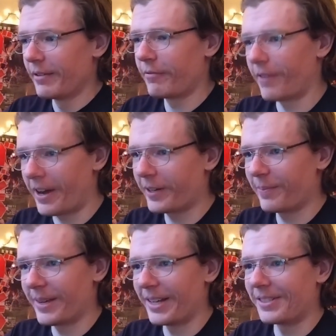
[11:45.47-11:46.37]

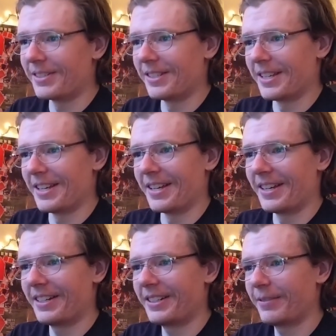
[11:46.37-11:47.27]
Firebase
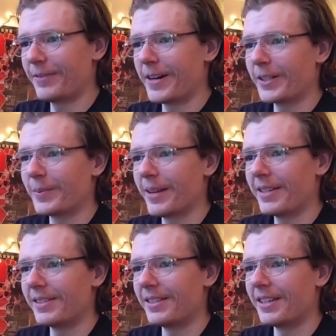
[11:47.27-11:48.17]
Z.
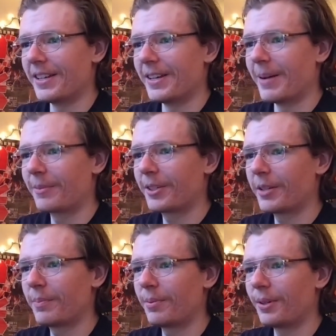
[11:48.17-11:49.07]
Firebase Z. I'm
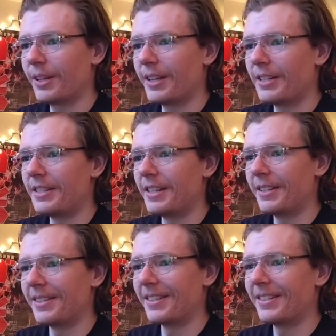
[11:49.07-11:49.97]
gonna put it in
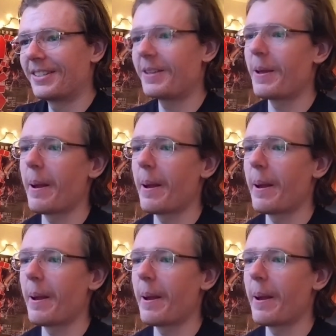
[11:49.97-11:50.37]
decent.